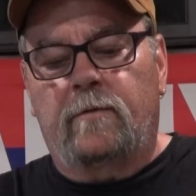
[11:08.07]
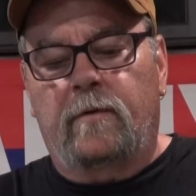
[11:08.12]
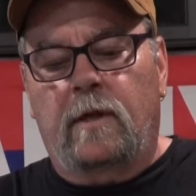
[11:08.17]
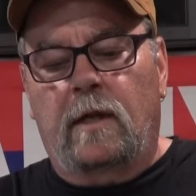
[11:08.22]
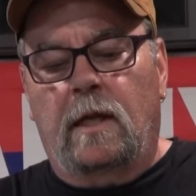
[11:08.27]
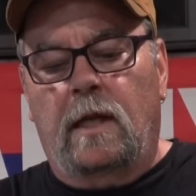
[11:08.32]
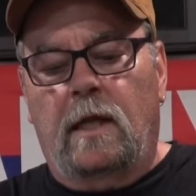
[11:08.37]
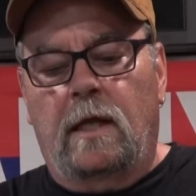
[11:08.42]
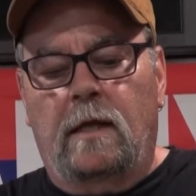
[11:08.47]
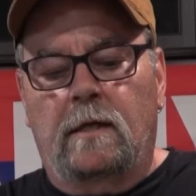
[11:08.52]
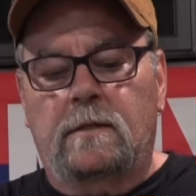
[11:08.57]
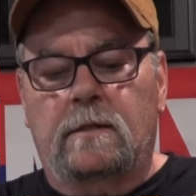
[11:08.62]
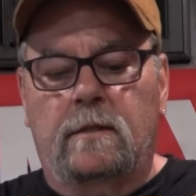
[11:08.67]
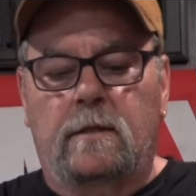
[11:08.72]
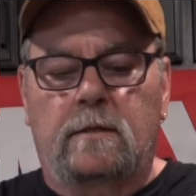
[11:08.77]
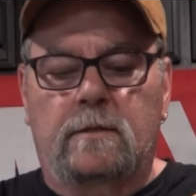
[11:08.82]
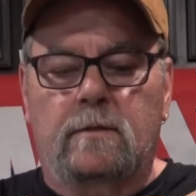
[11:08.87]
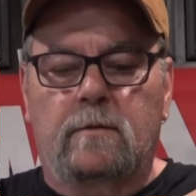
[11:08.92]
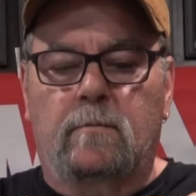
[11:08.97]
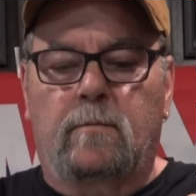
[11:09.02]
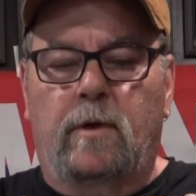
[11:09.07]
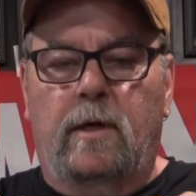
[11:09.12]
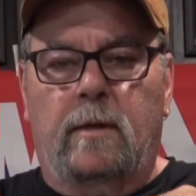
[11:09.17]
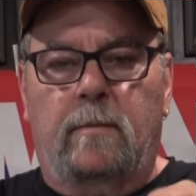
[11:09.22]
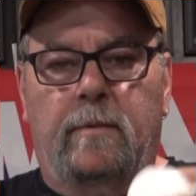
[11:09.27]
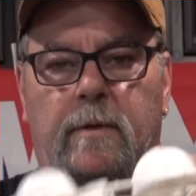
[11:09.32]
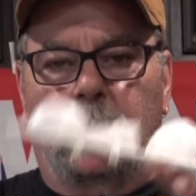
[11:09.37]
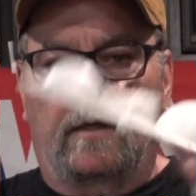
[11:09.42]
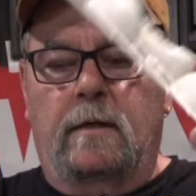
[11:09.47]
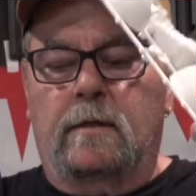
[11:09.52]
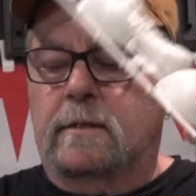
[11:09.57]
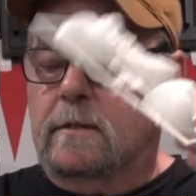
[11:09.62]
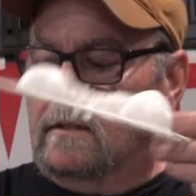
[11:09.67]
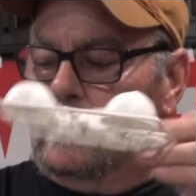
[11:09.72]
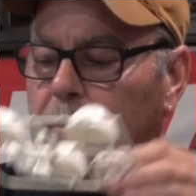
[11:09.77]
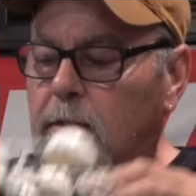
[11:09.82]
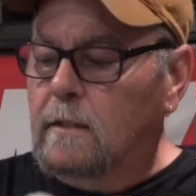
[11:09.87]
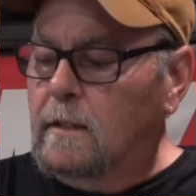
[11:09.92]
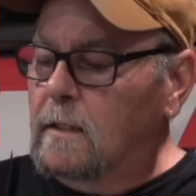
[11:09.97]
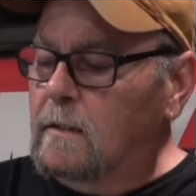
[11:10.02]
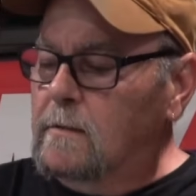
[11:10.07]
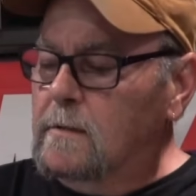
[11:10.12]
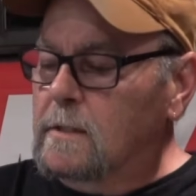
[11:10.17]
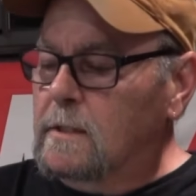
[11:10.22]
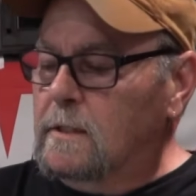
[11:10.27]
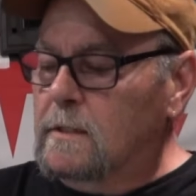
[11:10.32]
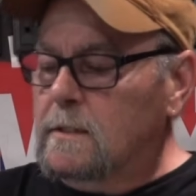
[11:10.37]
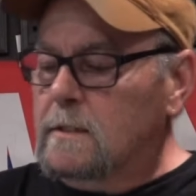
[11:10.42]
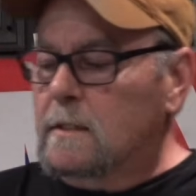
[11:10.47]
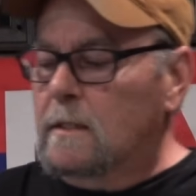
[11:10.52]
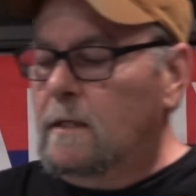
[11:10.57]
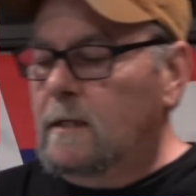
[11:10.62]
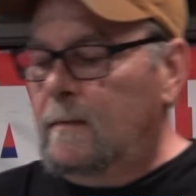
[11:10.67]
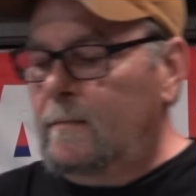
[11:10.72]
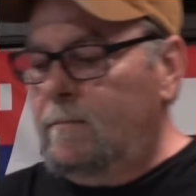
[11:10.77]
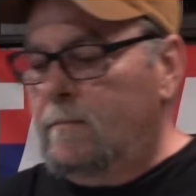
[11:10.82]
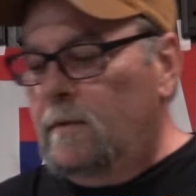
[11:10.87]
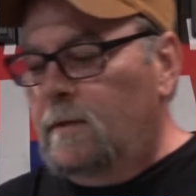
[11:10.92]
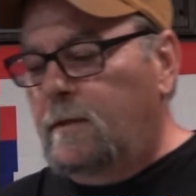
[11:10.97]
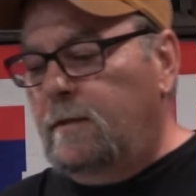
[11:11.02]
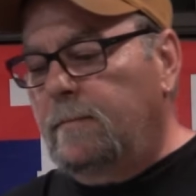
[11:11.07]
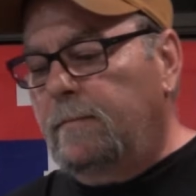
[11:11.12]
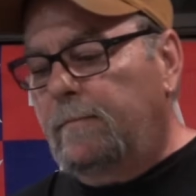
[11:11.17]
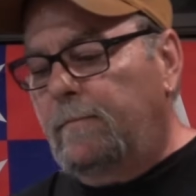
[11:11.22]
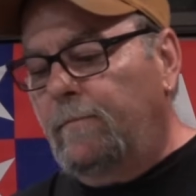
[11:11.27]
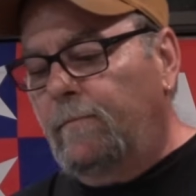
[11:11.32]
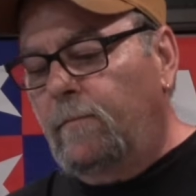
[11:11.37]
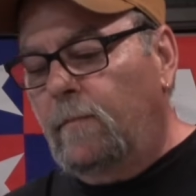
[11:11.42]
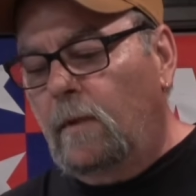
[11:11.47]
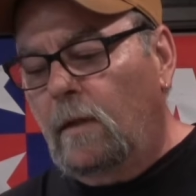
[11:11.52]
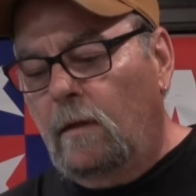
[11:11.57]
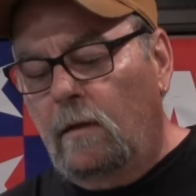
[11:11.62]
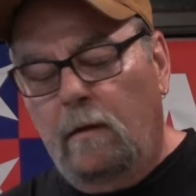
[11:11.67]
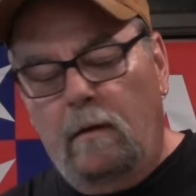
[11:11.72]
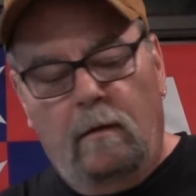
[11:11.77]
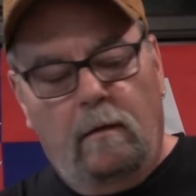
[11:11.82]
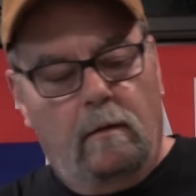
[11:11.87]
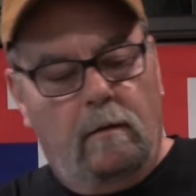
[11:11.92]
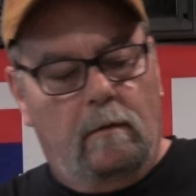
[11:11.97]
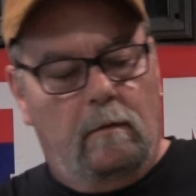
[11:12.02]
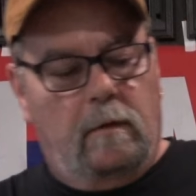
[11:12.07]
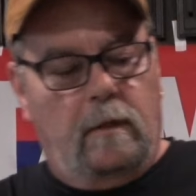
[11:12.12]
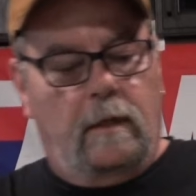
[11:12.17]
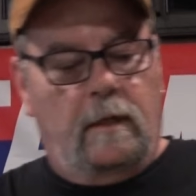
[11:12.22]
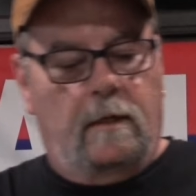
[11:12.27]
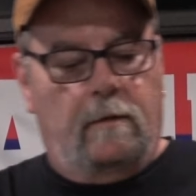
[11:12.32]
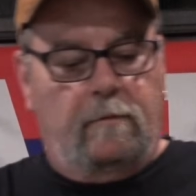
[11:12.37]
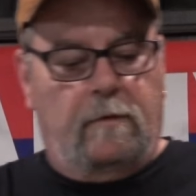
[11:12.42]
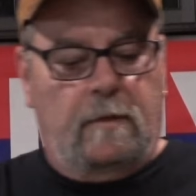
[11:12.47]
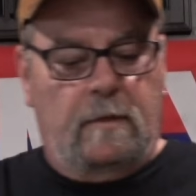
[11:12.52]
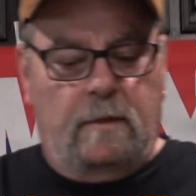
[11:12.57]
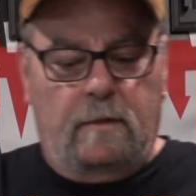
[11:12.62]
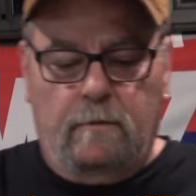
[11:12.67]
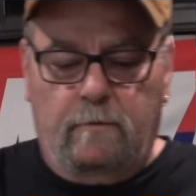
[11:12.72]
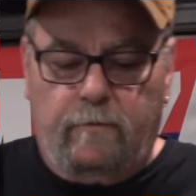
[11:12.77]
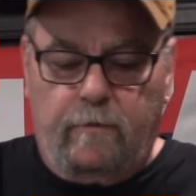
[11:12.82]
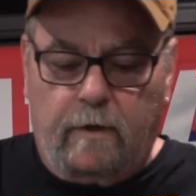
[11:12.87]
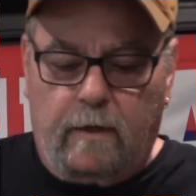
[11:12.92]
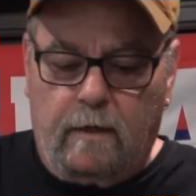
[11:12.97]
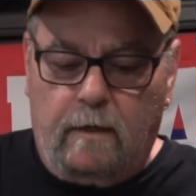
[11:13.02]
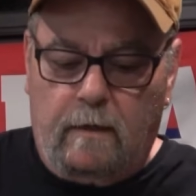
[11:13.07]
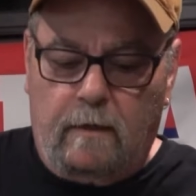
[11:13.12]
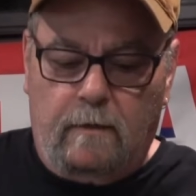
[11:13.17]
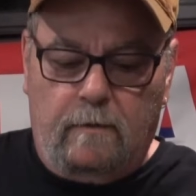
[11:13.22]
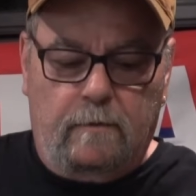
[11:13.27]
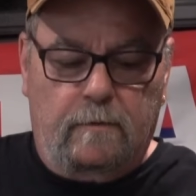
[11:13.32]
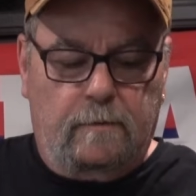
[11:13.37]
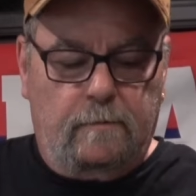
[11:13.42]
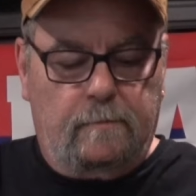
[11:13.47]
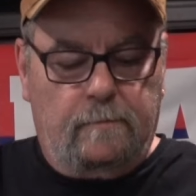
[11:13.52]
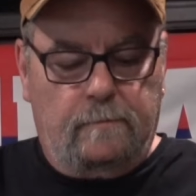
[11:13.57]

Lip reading: any legs and there's no brake pedal, so I don't know how he's gonna stop, but whatever, he'll figure it out.